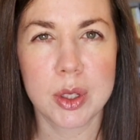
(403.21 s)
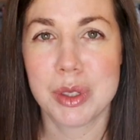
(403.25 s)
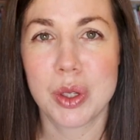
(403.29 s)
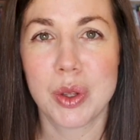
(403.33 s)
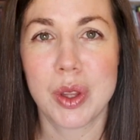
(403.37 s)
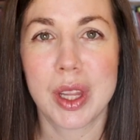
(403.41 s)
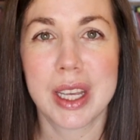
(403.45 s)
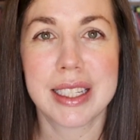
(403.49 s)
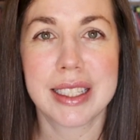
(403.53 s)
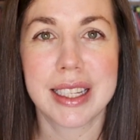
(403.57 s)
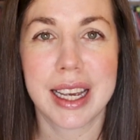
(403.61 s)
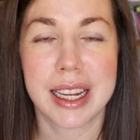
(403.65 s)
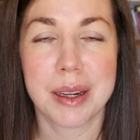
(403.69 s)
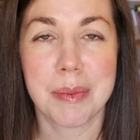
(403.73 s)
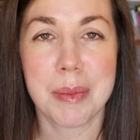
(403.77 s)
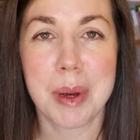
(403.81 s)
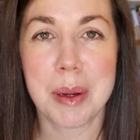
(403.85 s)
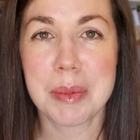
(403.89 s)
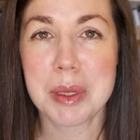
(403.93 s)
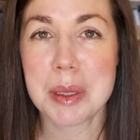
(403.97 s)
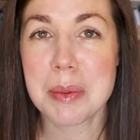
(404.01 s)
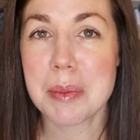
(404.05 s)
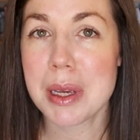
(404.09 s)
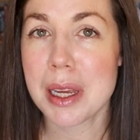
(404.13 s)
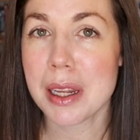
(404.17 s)
so they sign him
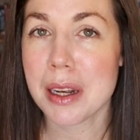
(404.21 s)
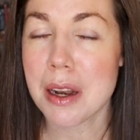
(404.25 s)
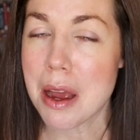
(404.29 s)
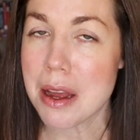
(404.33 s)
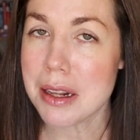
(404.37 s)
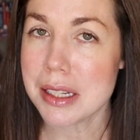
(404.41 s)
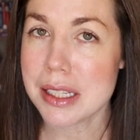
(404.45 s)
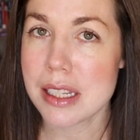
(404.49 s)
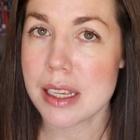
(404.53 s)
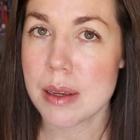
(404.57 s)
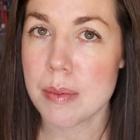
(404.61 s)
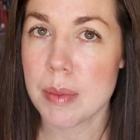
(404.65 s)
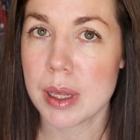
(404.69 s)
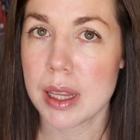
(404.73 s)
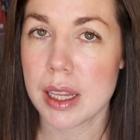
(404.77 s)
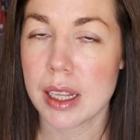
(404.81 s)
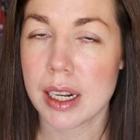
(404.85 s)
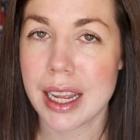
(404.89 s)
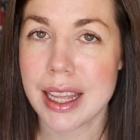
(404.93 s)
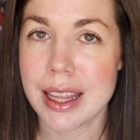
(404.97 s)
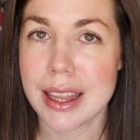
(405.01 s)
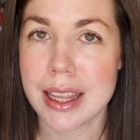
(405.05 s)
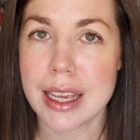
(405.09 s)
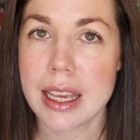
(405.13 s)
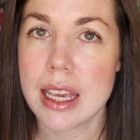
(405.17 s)
up to be a Nazi. But then
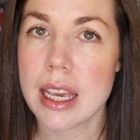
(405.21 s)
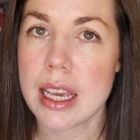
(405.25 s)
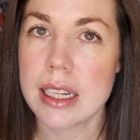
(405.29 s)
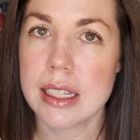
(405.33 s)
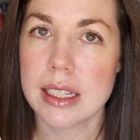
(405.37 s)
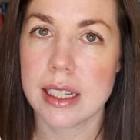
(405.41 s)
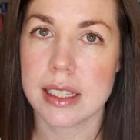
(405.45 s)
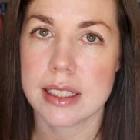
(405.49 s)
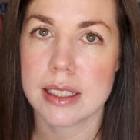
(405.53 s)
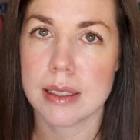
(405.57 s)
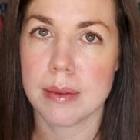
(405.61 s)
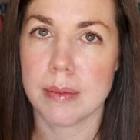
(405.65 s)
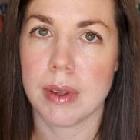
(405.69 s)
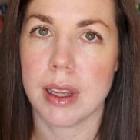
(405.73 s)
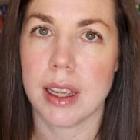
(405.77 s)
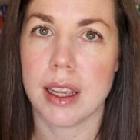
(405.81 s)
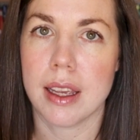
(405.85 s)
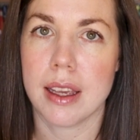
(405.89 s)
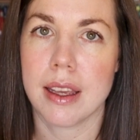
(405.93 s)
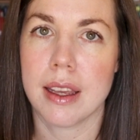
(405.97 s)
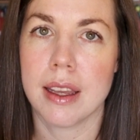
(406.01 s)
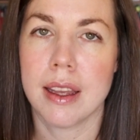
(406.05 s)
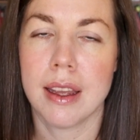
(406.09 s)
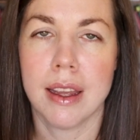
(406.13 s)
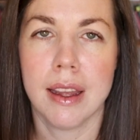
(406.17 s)
I think he does some
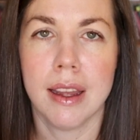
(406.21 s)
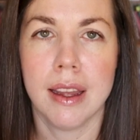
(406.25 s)
like